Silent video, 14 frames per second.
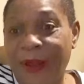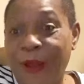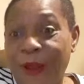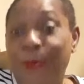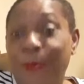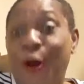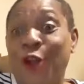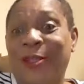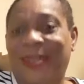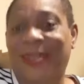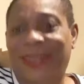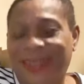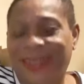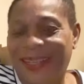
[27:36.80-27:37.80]
But
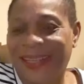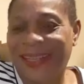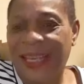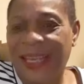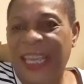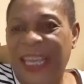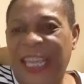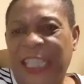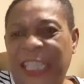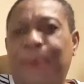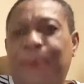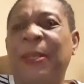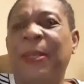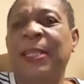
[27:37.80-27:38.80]
it
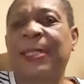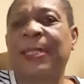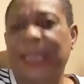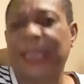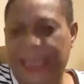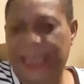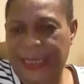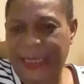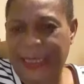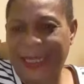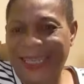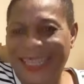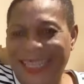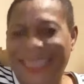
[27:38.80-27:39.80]
pleases
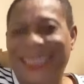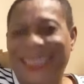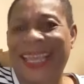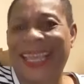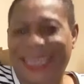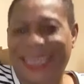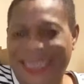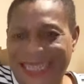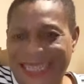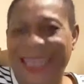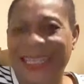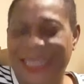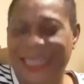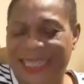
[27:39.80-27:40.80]
His
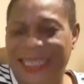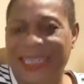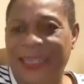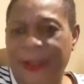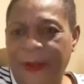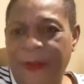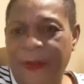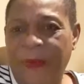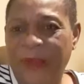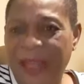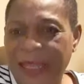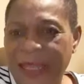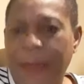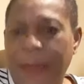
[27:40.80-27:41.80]
Excellency, the